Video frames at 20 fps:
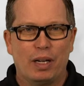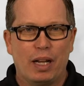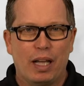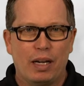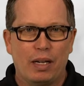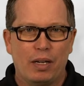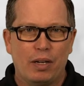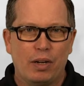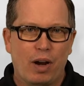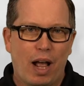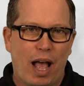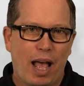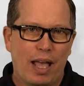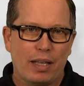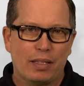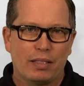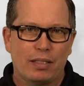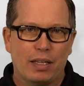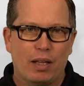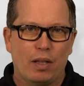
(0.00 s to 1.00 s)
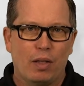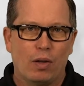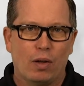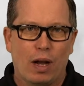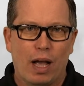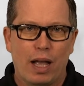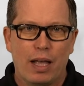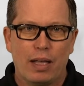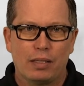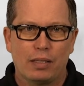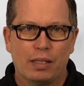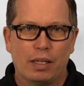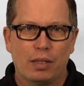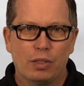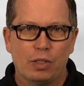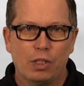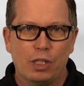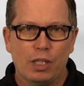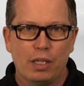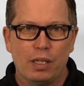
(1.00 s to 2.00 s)
head in your ISL or
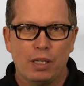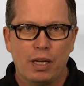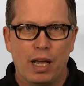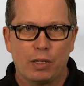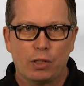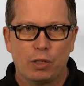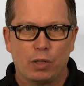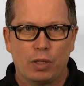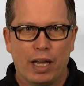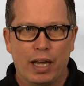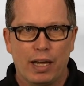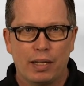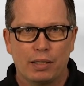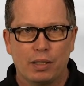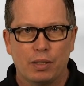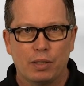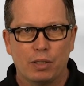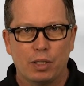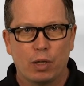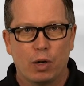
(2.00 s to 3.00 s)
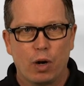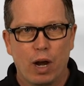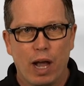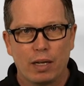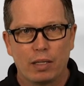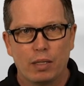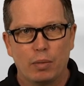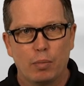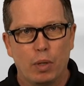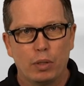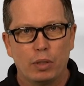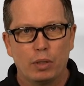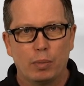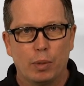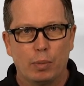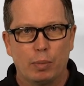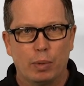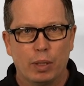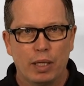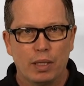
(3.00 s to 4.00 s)
ISLG natural gas engine cracked in
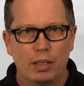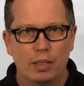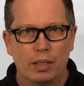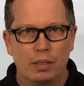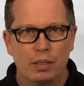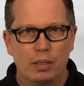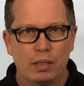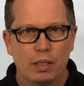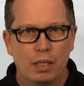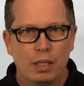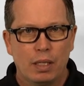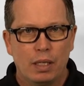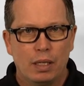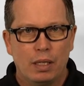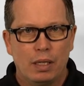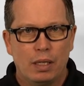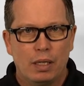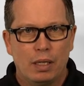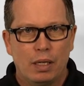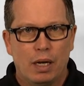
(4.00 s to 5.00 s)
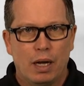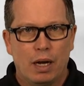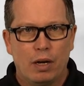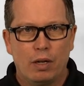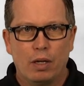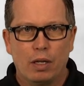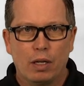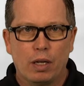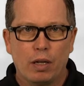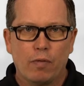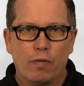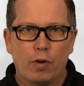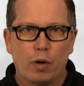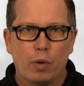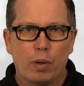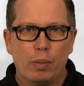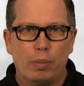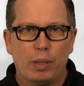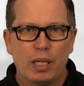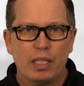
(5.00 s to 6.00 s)
multiple places? Are you looking for a
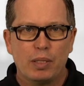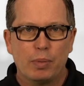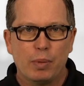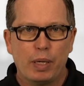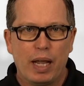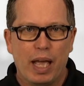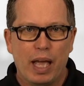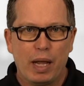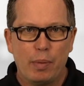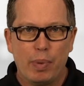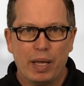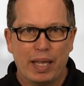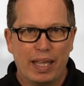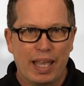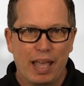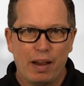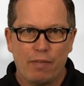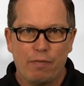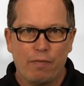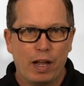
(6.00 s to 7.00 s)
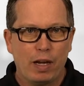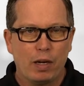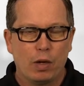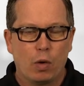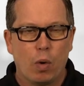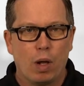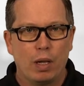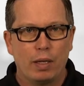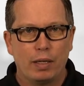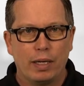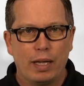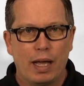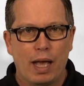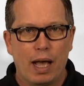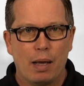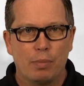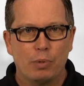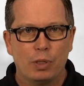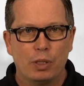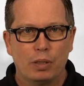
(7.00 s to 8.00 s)
replacement head but can't find a quality
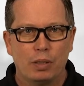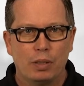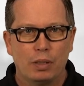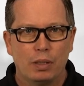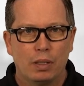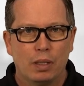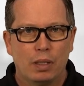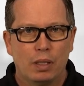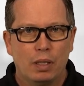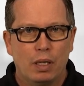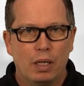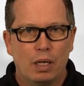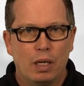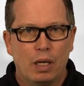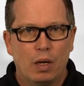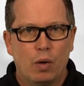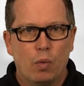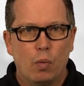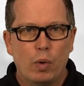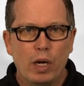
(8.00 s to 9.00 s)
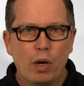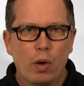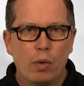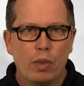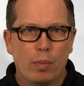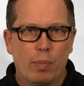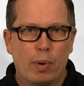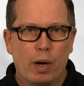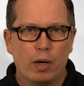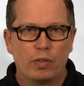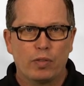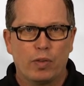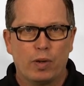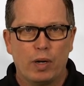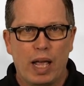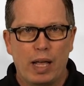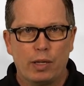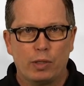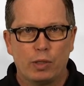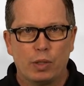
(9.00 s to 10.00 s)
option? We know that parts for
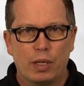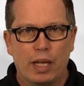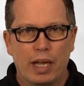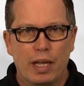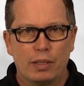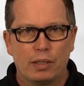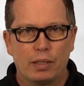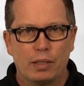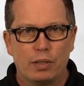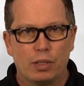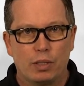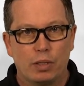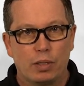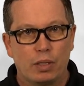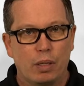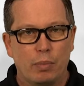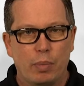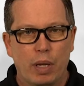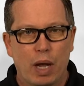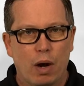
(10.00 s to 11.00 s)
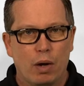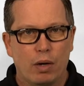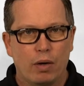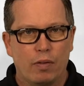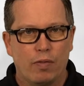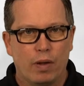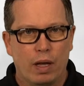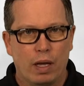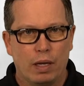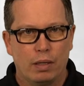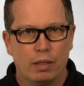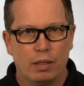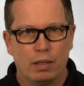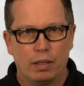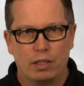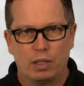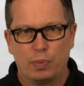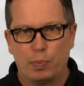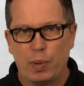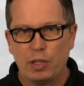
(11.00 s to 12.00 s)
natural gas engines can be hard to find,
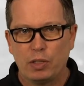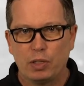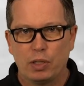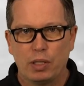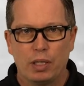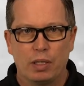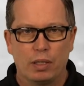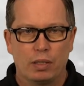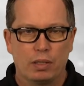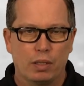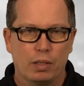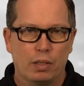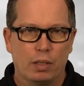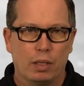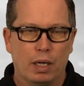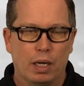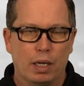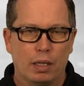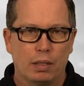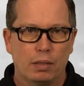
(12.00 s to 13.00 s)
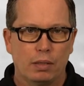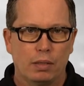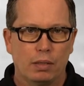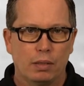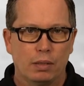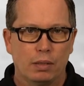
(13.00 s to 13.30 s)
especially the cylinder heads.